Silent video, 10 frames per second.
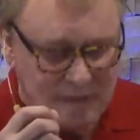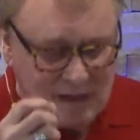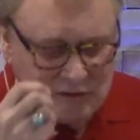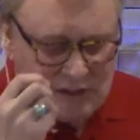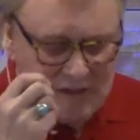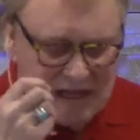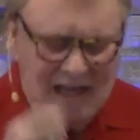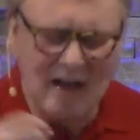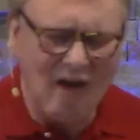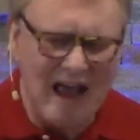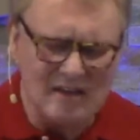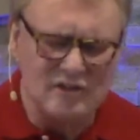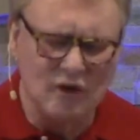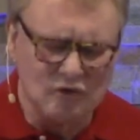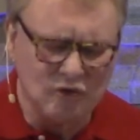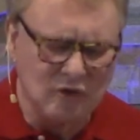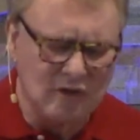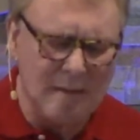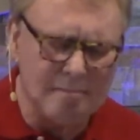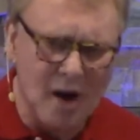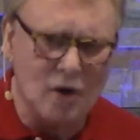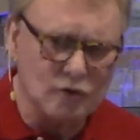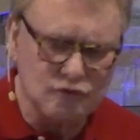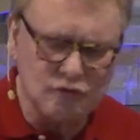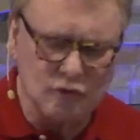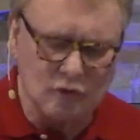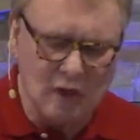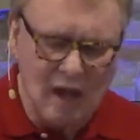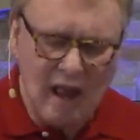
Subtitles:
See, the ego has no truth. It borrows truth.